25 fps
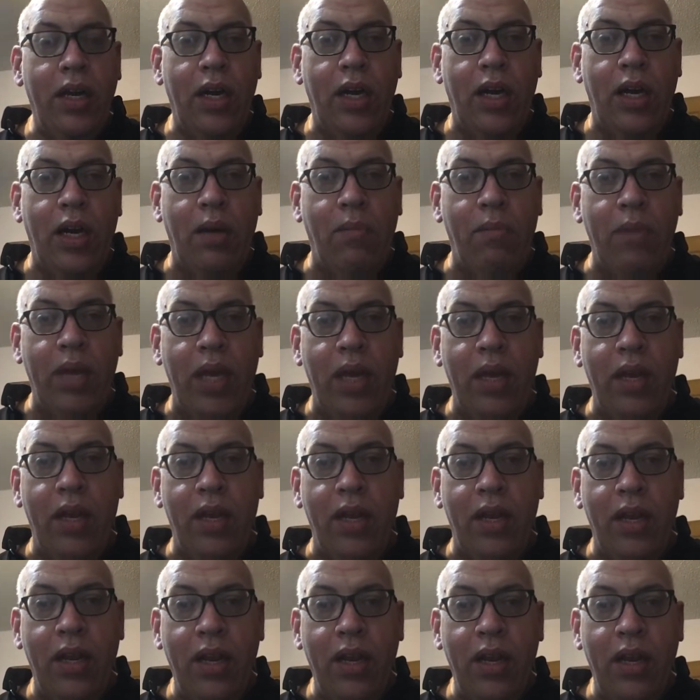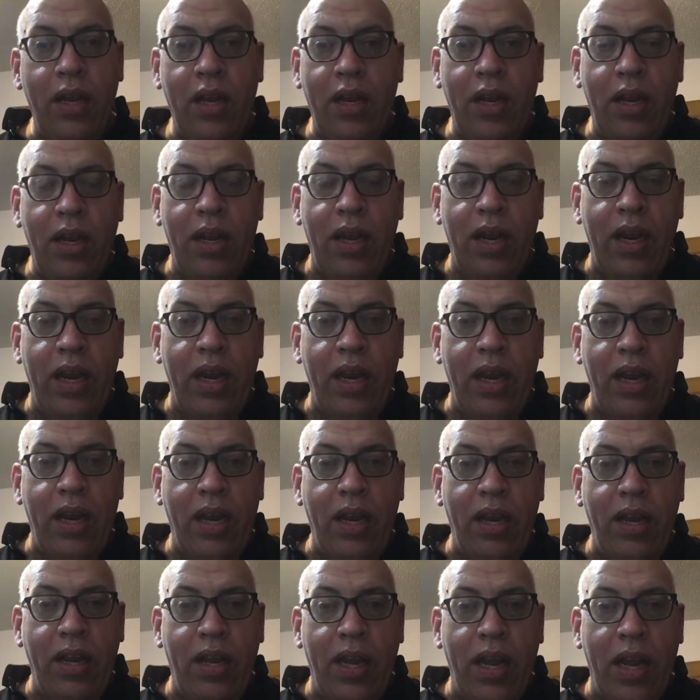It it
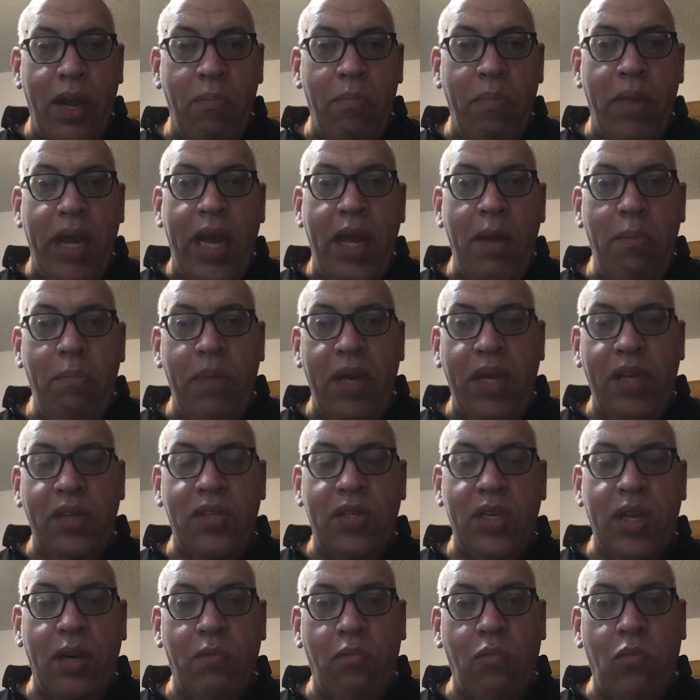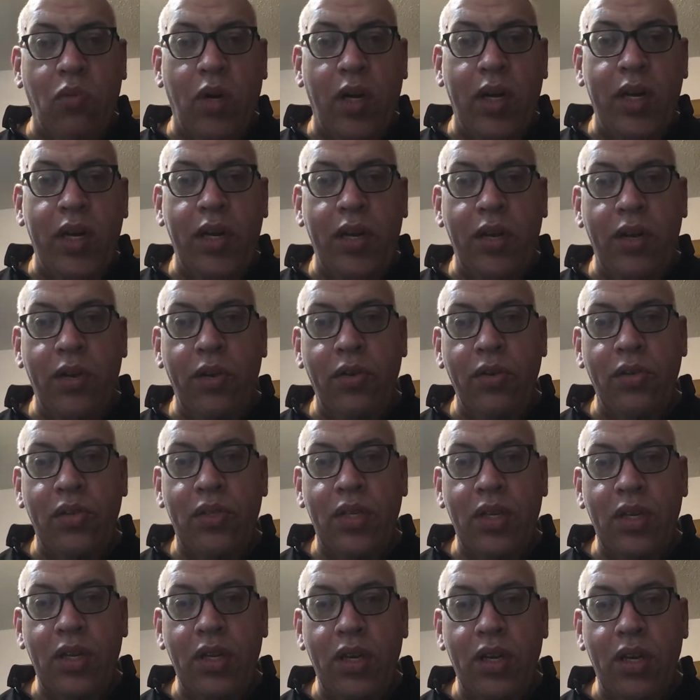it may be someone who's
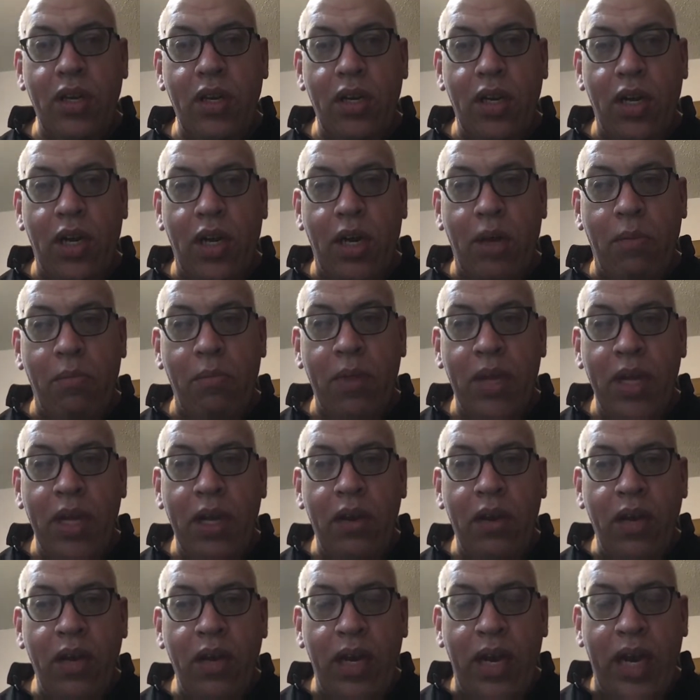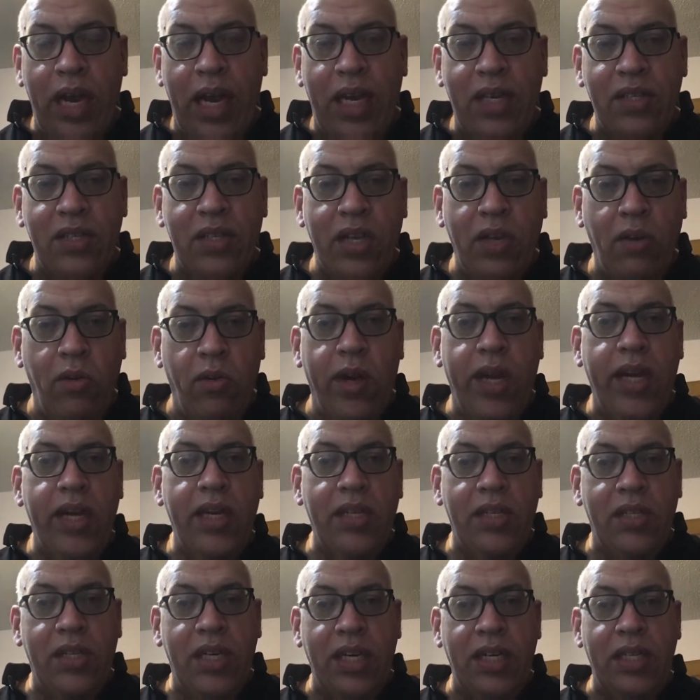um, has the
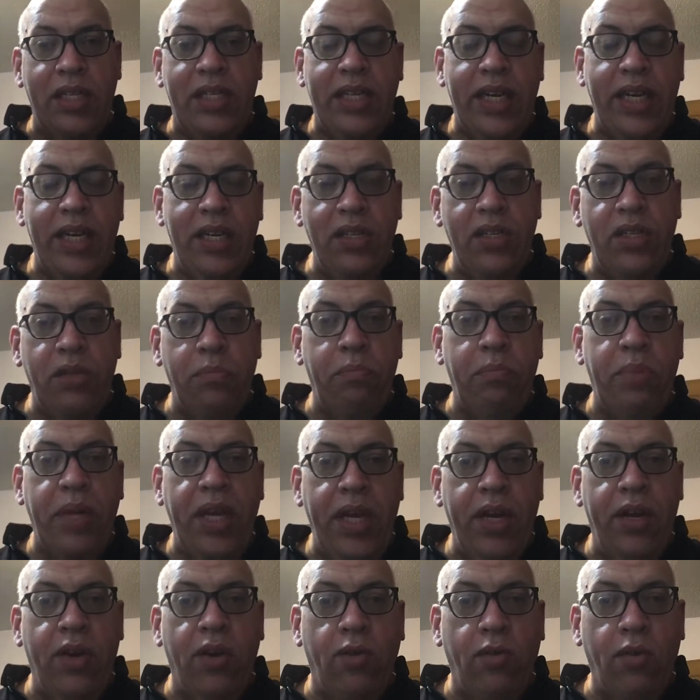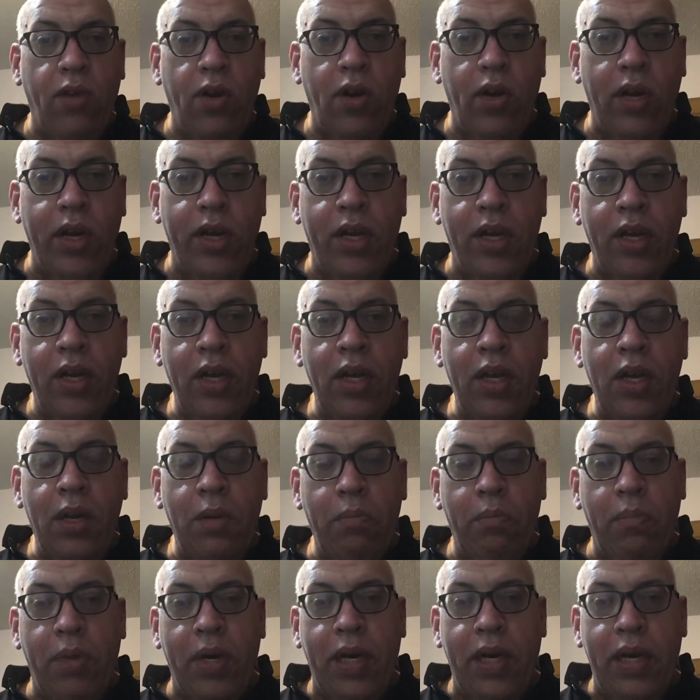greatest intent to be heroic,
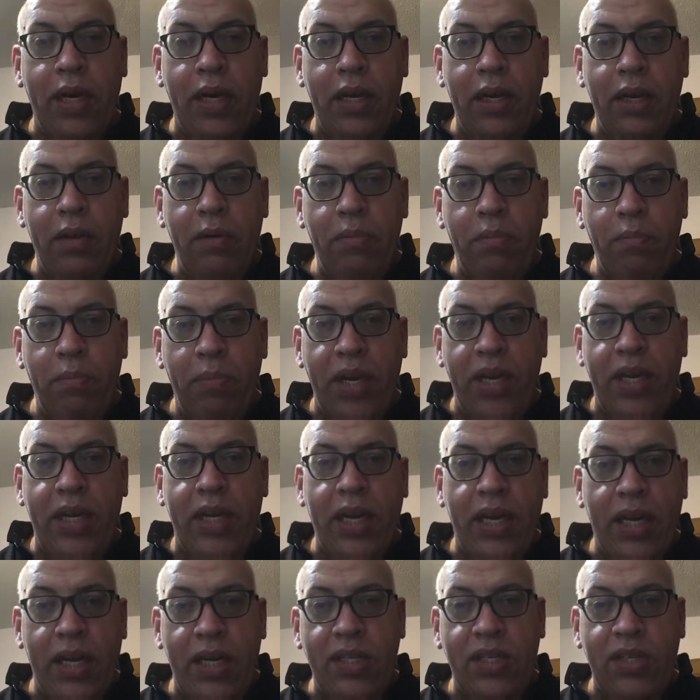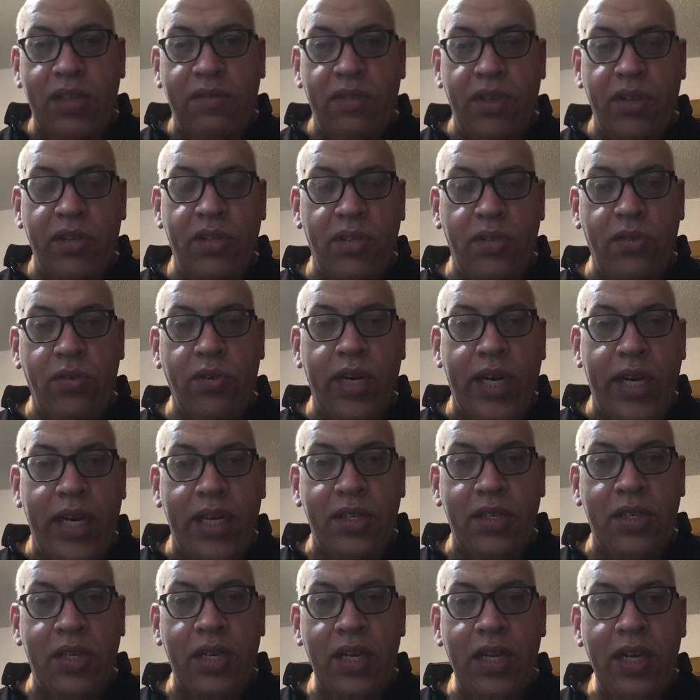but because of the
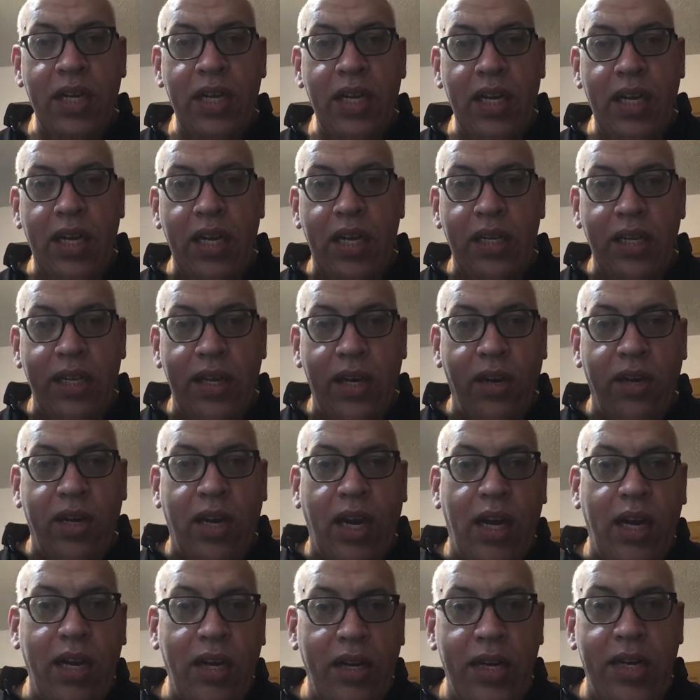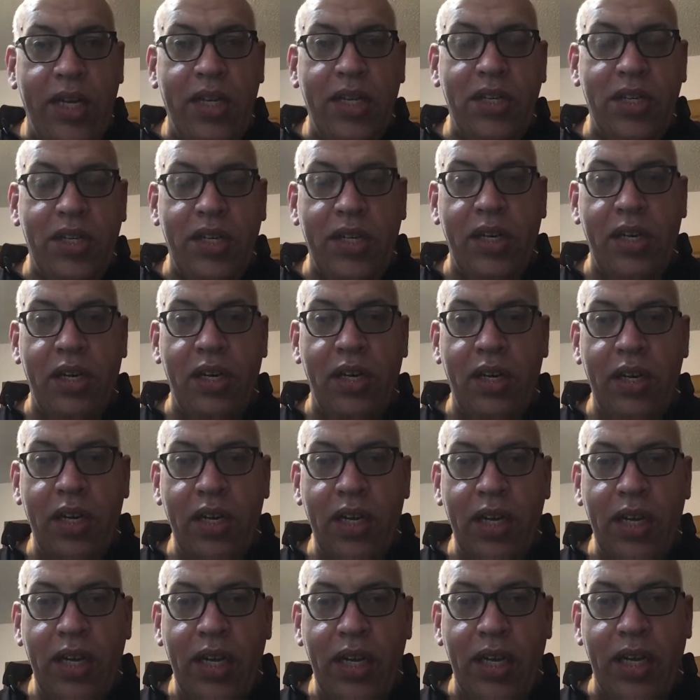stress, their cognition
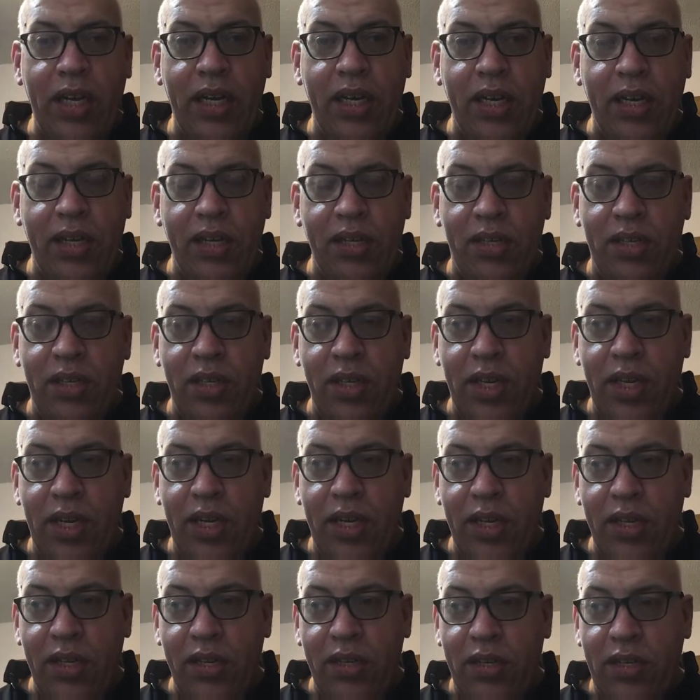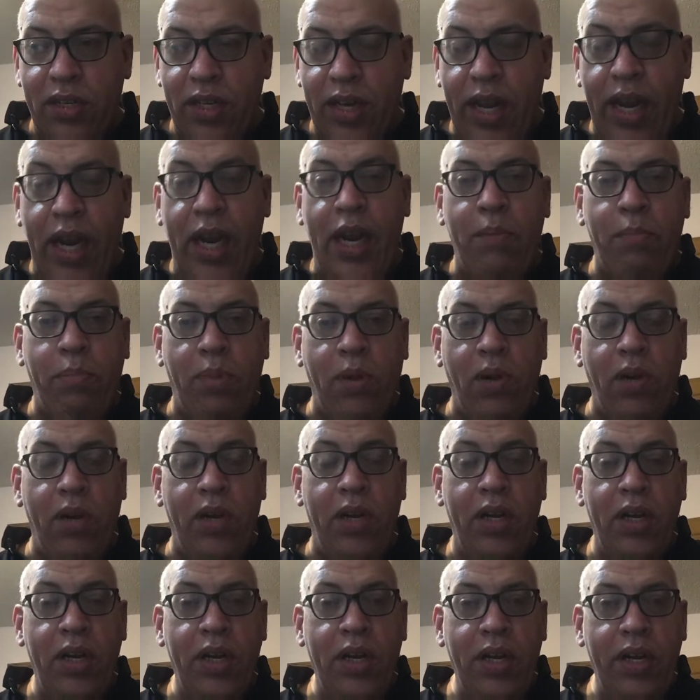is hampered.
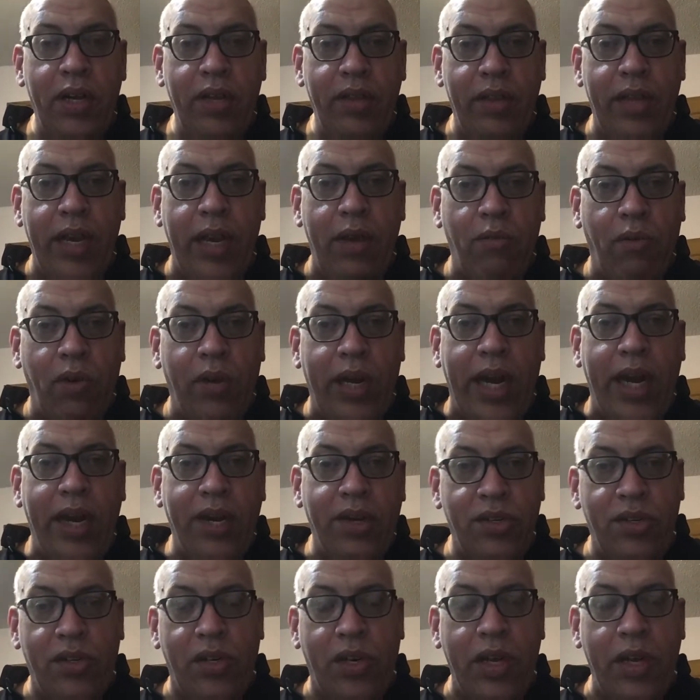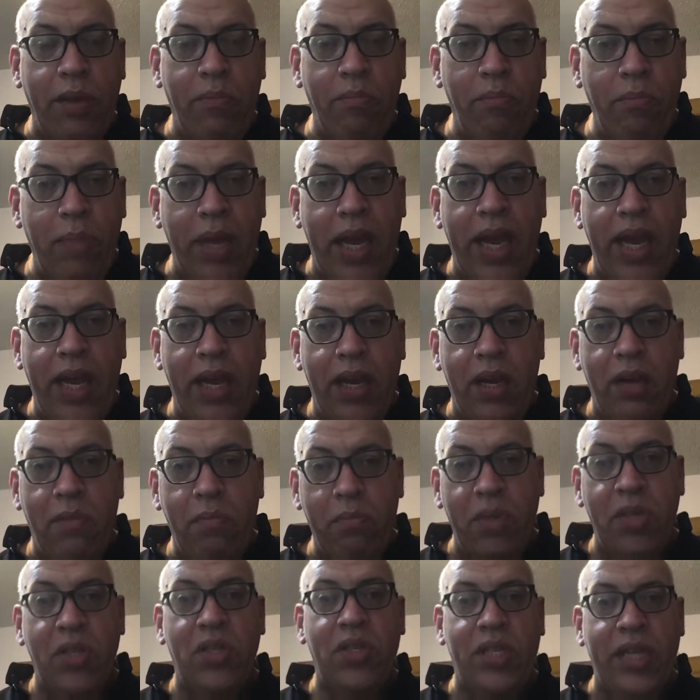They will actually make
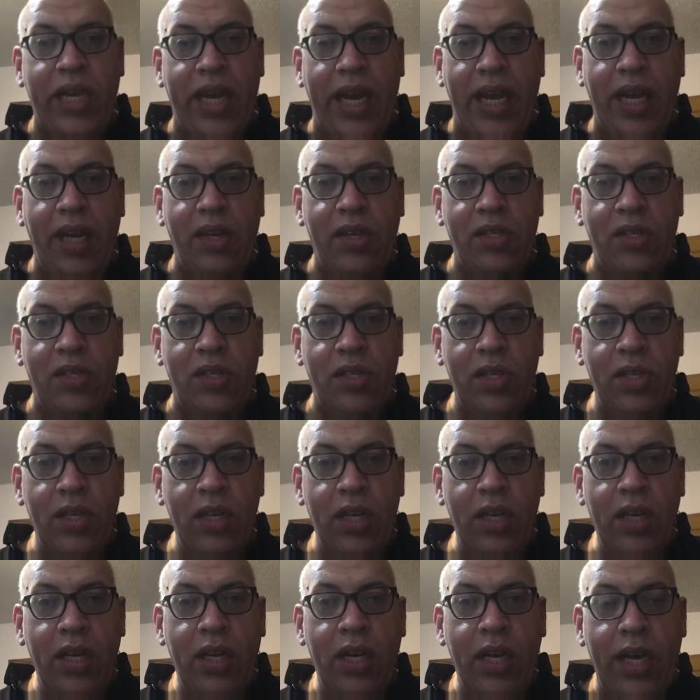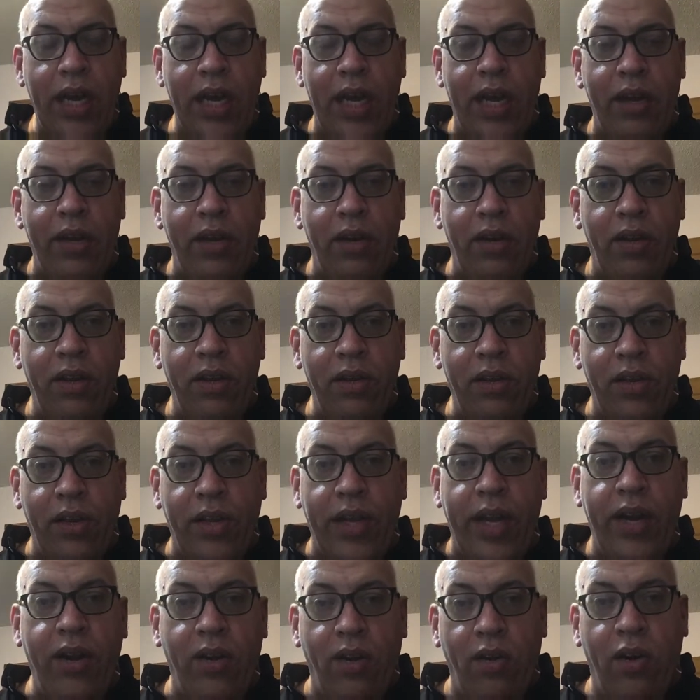mistakes, and
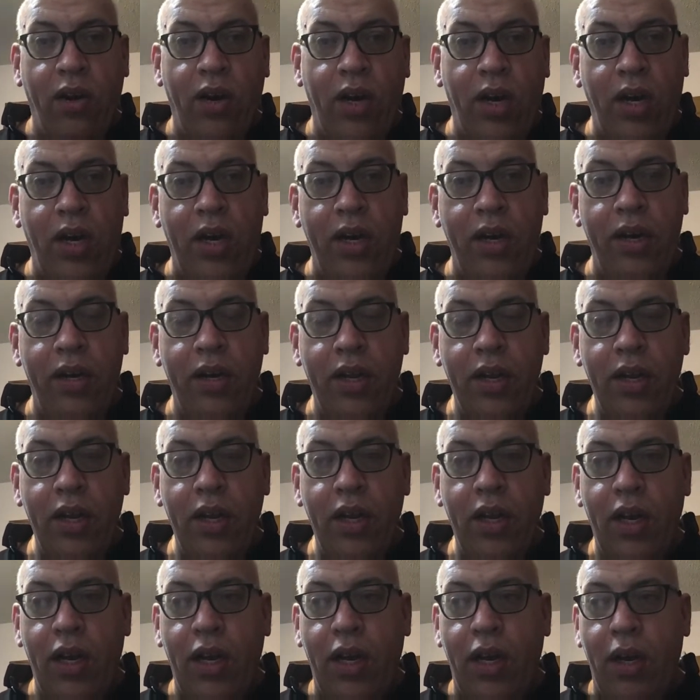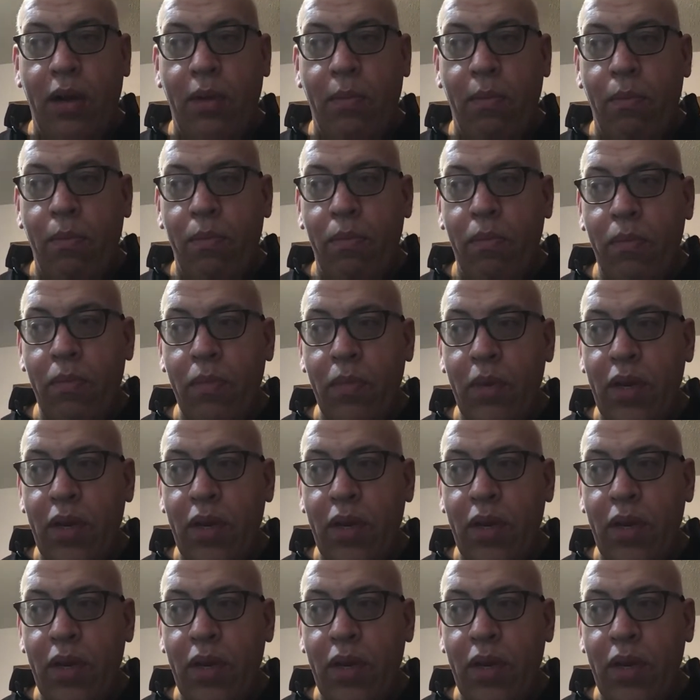later on, um,